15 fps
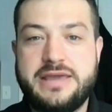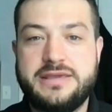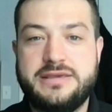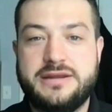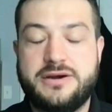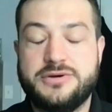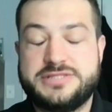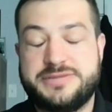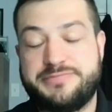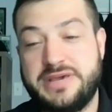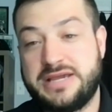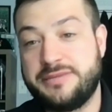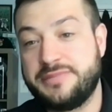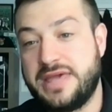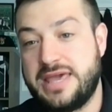it's a
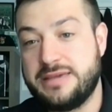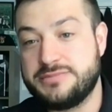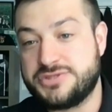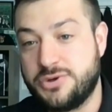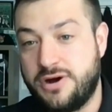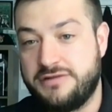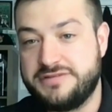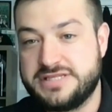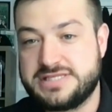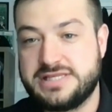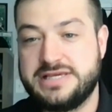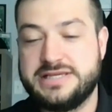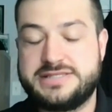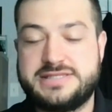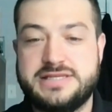pick'em game, so
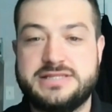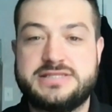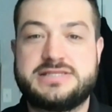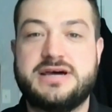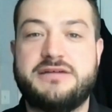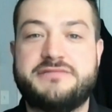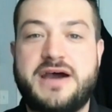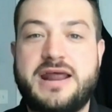obviously it's tough.